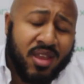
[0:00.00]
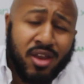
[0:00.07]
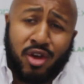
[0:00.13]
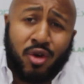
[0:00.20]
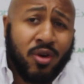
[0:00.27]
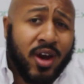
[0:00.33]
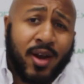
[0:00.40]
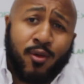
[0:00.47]

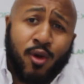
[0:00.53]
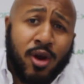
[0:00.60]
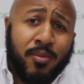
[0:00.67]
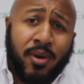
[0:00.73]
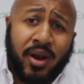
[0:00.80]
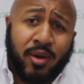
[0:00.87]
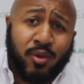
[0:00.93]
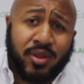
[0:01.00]
You don't got to worry
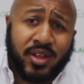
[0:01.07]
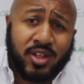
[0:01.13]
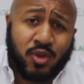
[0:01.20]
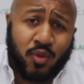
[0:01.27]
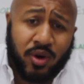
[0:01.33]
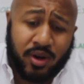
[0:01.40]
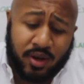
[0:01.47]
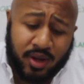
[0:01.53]
about it with
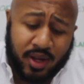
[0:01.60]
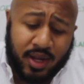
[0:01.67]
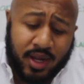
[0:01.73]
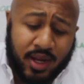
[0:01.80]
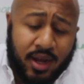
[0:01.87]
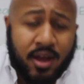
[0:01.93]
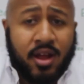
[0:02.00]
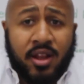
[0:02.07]
this one.
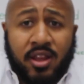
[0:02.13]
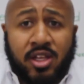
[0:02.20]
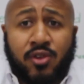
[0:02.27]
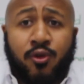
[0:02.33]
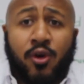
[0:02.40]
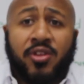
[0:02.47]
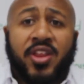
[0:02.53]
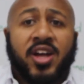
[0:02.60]
This
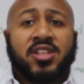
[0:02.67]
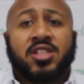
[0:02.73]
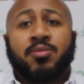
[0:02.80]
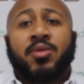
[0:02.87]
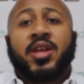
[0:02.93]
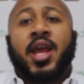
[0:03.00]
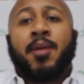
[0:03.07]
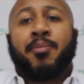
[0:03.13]
4,000
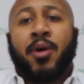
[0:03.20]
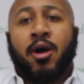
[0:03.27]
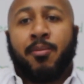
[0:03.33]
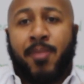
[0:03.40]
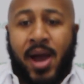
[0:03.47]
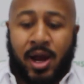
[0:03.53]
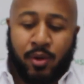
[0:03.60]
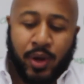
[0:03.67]
milliamp hour
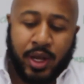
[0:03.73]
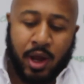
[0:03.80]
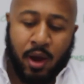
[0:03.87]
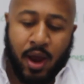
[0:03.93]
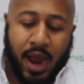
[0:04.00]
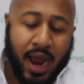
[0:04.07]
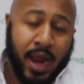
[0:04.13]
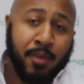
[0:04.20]
battery.
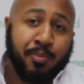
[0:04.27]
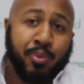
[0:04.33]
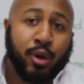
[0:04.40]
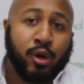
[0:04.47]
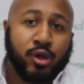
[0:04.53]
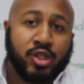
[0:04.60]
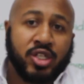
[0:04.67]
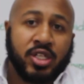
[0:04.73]
Now, I
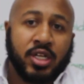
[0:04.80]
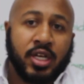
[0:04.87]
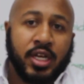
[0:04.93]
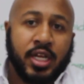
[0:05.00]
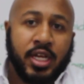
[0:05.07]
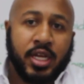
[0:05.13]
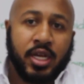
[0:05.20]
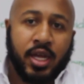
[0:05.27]

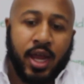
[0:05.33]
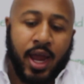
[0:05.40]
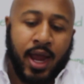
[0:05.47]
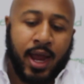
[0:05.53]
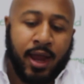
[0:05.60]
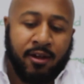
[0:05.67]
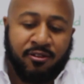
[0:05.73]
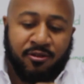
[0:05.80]
personally
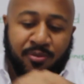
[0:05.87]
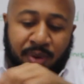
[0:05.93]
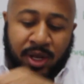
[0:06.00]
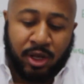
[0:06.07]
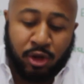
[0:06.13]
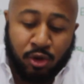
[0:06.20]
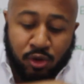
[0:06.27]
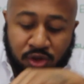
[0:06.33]
have
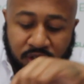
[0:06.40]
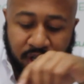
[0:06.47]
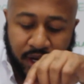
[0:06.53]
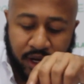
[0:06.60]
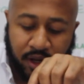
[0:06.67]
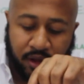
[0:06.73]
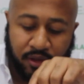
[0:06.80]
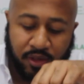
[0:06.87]
been
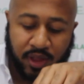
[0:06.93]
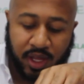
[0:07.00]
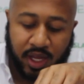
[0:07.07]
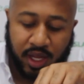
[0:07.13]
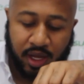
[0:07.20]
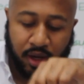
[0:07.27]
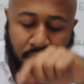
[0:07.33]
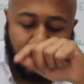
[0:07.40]
using
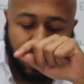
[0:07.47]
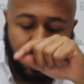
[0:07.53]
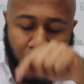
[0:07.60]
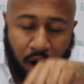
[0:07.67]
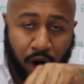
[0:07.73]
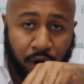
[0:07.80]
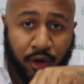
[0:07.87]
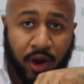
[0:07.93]
the
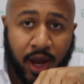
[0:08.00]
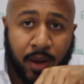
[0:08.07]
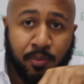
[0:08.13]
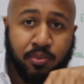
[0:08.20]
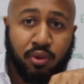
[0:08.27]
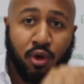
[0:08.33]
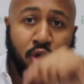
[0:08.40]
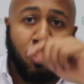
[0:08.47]
Honor
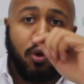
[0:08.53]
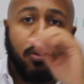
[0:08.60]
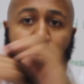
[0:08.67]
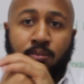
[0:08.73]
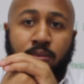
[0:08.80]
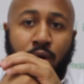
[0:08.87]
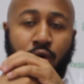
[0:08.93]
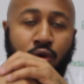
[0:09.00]
8 Pro
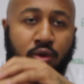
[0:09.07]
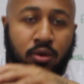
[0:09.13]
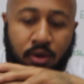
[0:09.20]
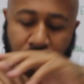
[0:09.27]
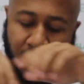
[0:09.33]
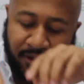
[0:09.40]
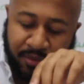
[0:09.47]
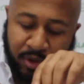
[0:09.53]
Blue.
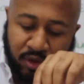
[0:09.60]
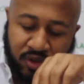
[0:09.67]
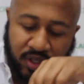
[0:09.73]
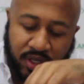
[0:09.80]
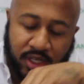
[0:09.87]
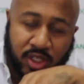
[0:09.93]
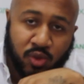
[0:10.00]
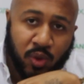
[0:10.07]
I've been
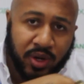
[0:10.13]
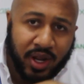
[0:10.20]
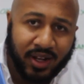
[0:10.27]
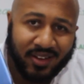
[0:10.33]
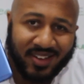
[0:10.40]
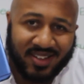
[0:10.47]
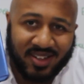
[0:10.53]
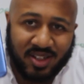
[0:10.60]
using this one,
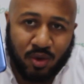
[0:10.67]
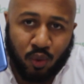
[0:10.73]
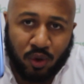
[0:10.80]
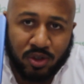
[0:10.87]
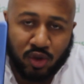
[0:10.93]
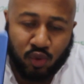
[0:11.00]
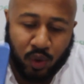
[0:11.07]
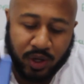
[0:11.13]
and this is the
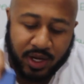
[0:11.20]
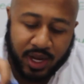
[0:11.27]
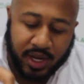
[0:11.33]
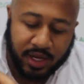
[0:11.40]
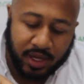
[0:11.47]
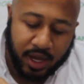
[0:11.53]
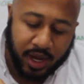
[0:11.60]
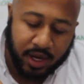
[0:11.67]

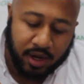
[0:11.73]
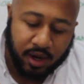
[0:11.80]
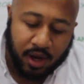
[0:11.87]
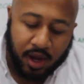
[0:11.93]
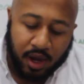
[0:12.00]
128 gig,